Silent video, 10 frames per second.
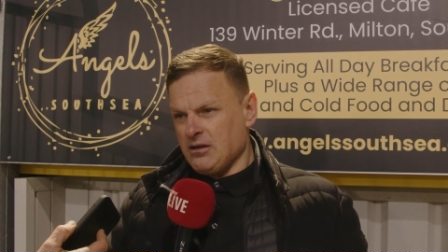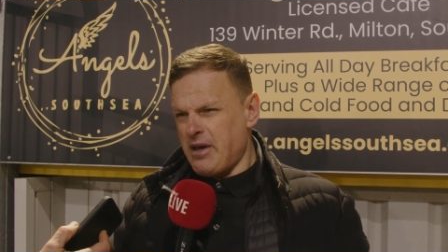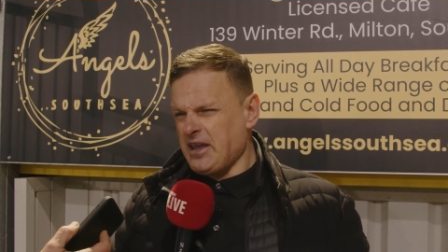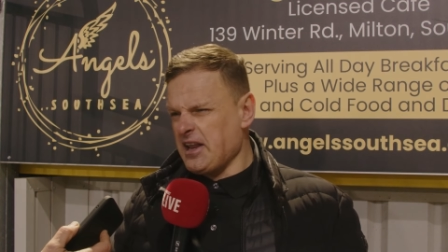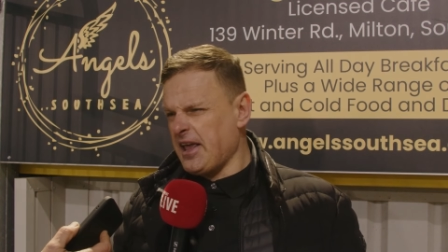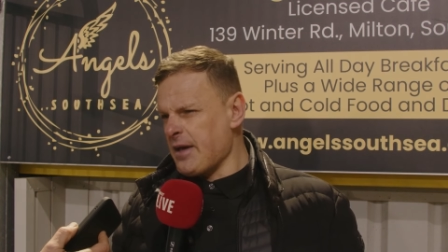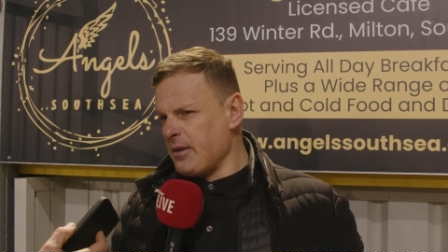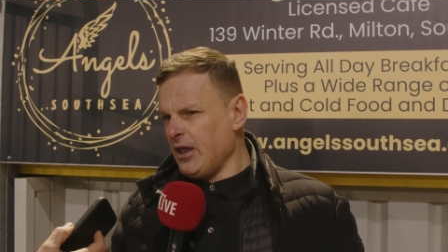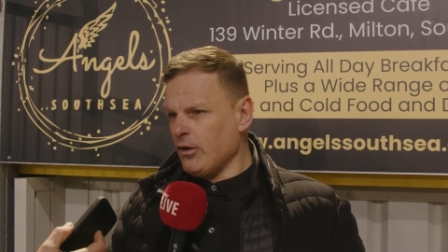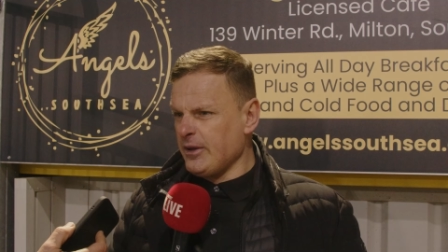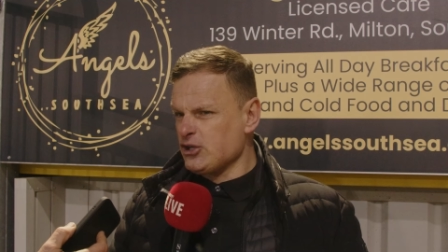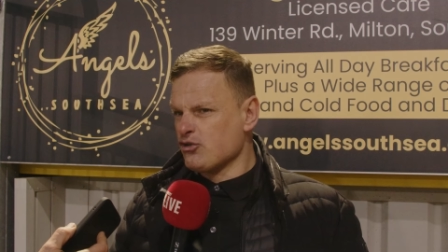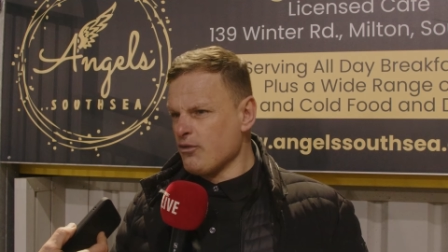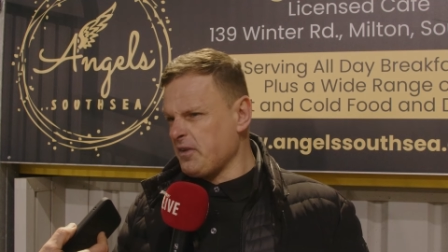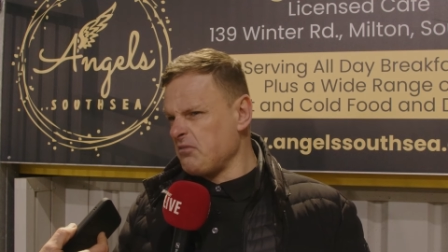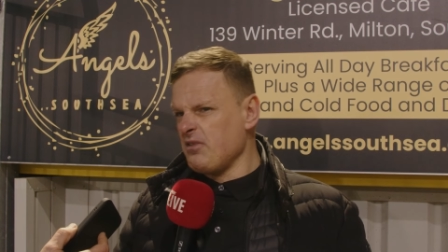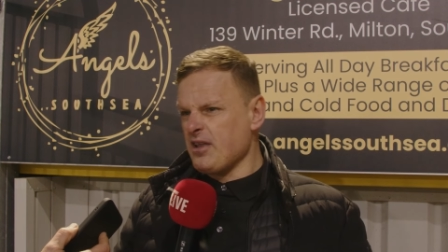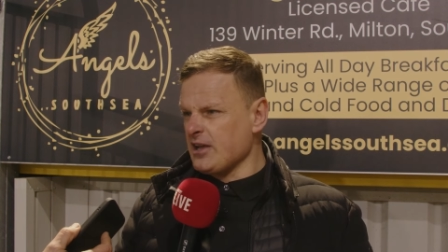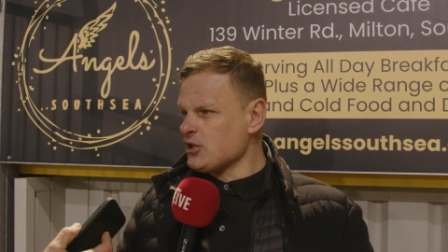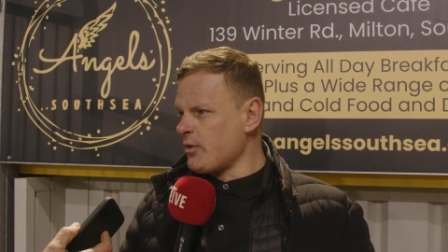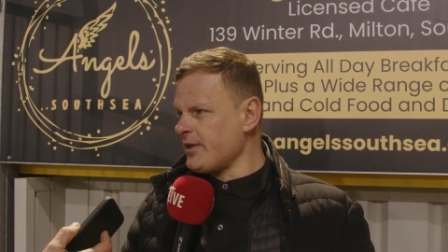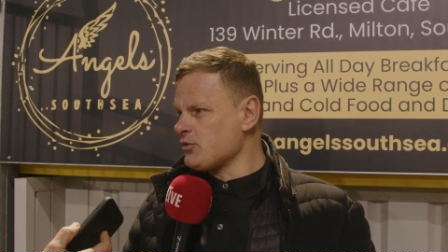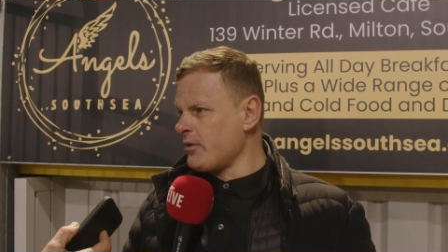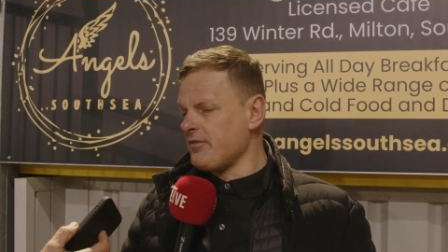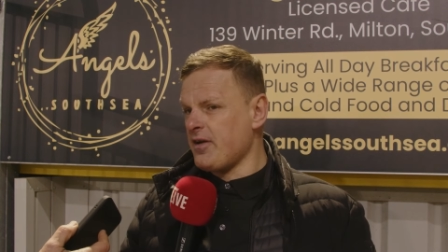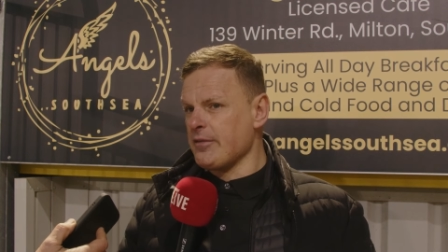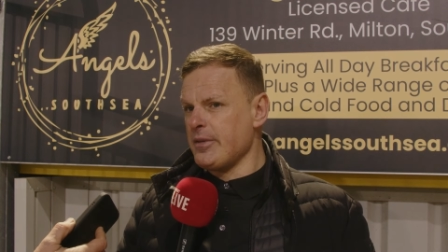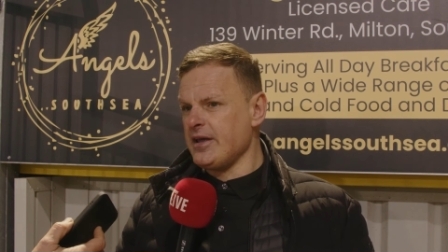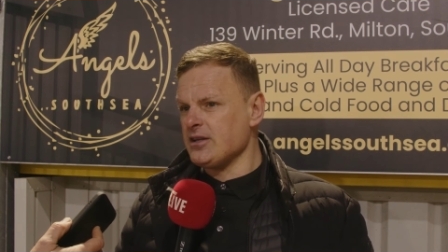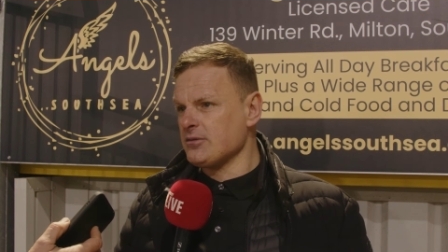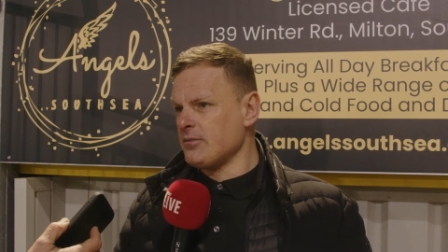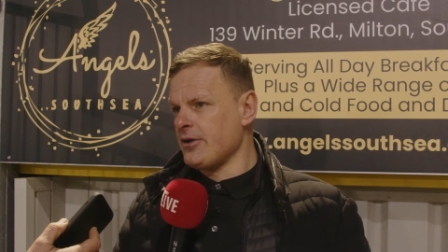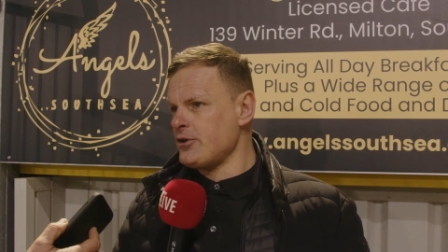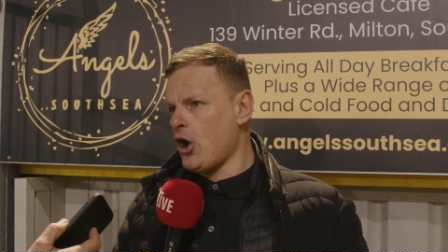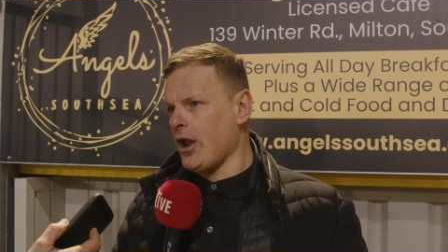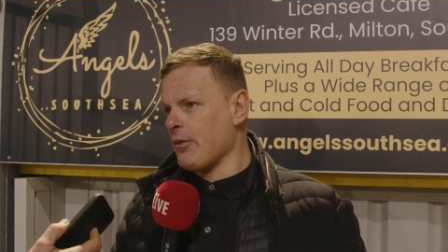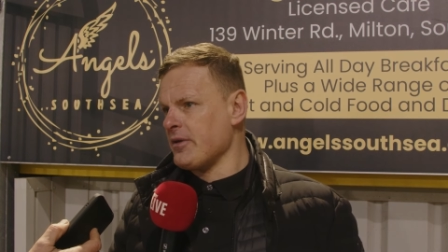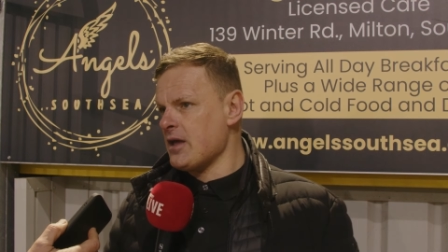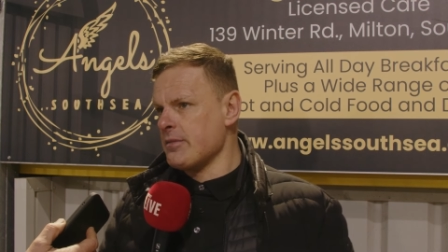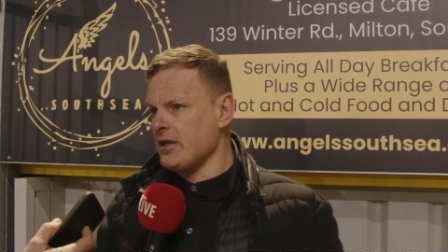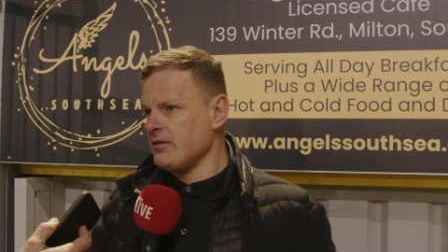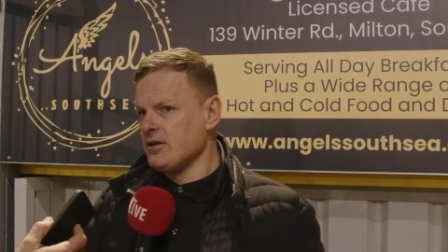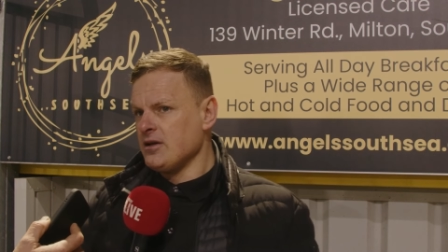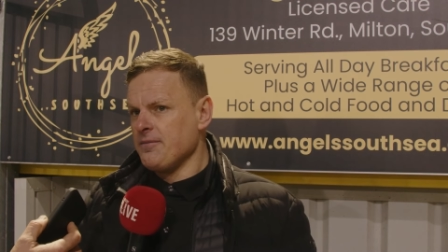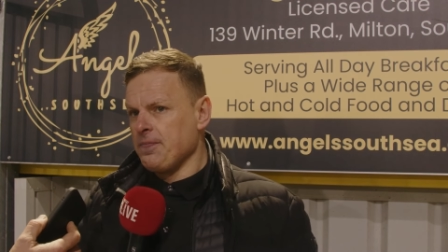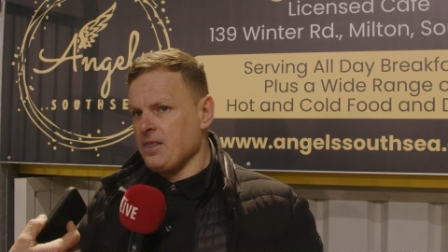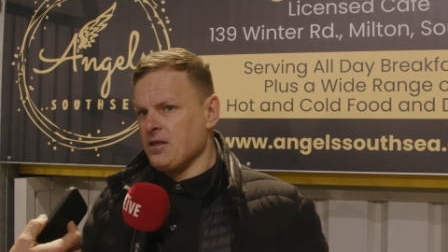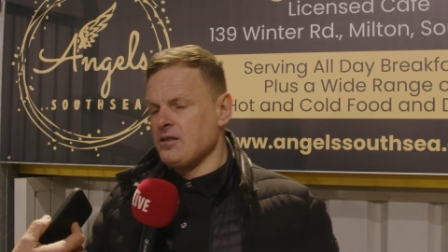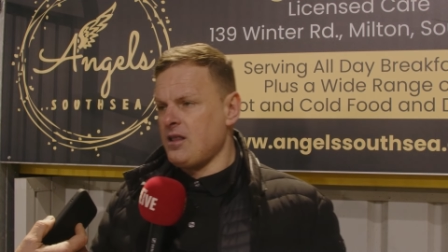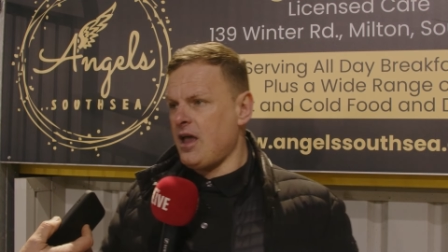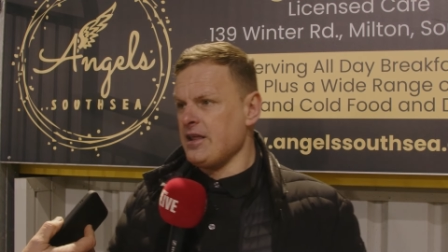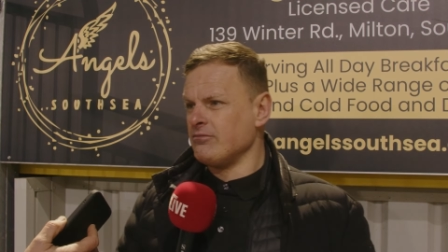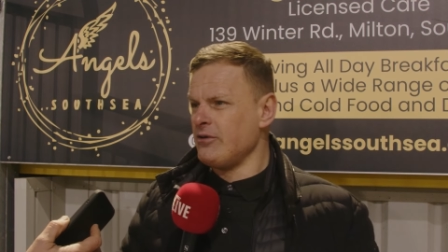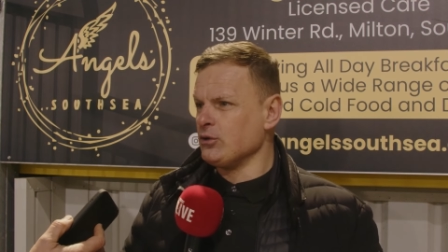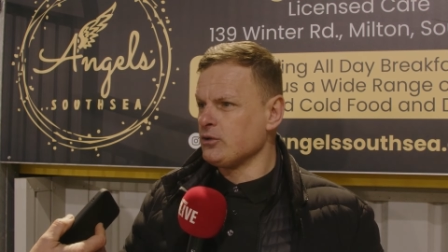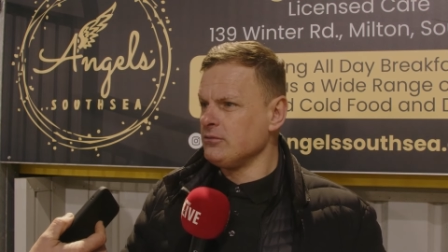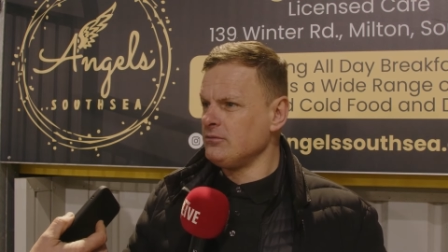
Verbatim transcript: making a game a little bit scruffy in the last 20, 25 minutes and, and not allowing them any any real.